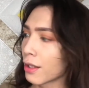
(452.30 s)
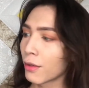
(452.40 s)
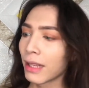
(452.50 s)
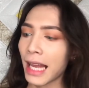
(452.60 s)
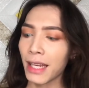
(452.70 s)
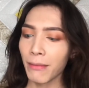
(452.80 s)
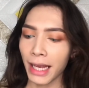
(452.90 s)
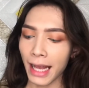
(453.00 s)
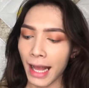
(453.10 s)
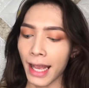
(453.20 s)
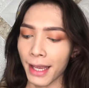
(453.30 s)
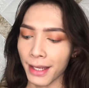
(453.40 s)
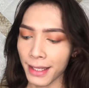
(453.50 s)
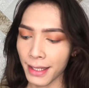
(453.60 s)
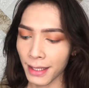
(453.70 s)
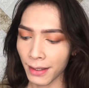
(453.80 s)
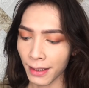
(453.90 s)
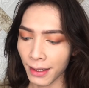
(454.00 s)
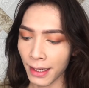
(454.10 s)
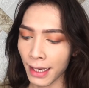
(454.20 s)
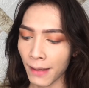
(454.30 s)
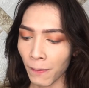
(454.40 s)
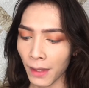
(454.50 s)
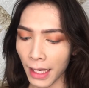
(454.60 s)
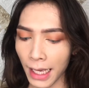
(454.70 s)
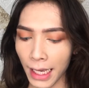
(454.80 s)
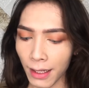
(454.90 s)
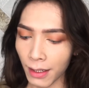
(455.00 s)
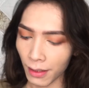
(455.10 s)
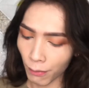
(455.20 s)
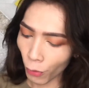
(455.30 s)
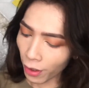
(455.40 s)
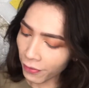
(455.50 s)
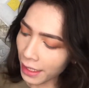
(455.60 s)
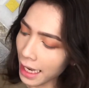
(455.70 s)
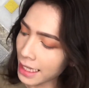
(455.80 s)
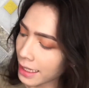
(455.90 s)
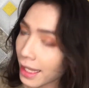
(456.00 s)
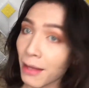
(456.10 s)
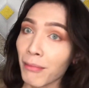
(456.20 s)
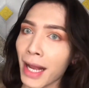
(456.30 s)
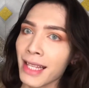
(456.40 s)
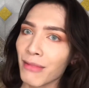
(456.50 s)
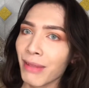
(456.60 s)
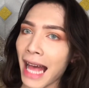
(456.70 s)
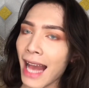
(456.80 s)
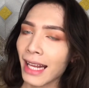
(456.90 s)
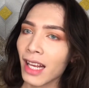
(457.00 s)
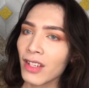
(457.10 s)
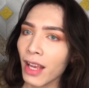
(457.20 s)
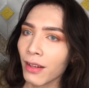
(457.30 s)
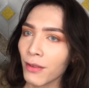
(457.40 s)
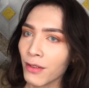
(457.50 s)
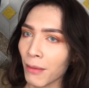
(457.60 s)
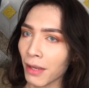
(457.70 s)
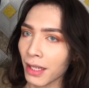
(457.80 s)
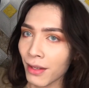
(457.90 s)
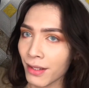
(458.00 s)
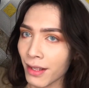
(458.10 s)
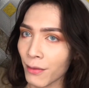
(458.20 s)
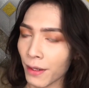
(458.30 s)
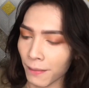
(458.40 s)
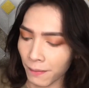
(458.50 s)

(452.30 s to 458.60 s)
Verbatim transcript: to line my eye. And Morphe has like the best black eyeshadow, so I'm gonna use this one.